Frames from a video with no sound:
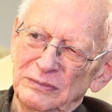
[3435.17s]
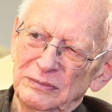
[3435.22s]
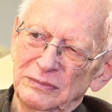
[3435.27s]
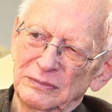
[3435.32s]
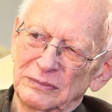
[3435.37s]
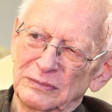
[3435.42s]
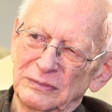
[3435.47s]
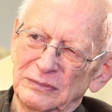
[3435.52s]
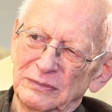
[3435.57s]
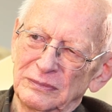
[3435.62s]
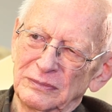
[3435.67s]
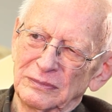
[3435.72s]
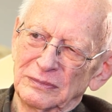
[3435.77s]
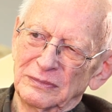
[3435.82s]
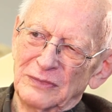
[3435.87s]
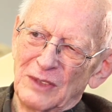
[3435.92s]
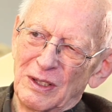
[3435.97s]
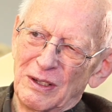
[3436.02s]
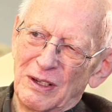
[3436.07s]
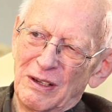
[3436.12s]
Tell me
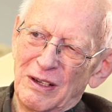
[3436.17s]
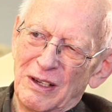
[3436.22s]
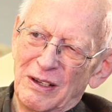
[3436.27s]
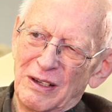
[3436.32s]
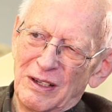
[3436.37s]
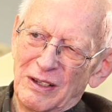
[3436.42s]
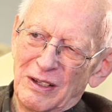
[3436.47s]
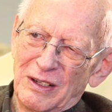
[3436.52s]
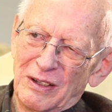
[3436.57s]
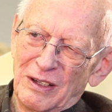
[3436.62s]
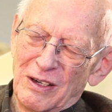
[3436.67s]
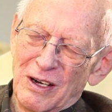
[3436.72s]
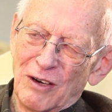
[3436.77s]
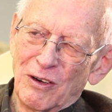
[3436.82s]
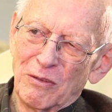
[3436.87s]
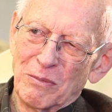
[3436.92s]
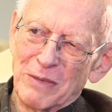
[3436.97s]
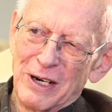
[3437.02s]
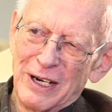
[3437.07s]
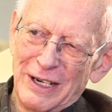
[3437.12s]
about
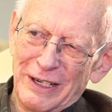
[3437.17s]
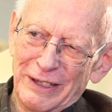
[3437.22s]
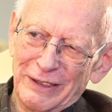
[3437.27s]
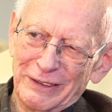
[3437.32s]
oh the, my.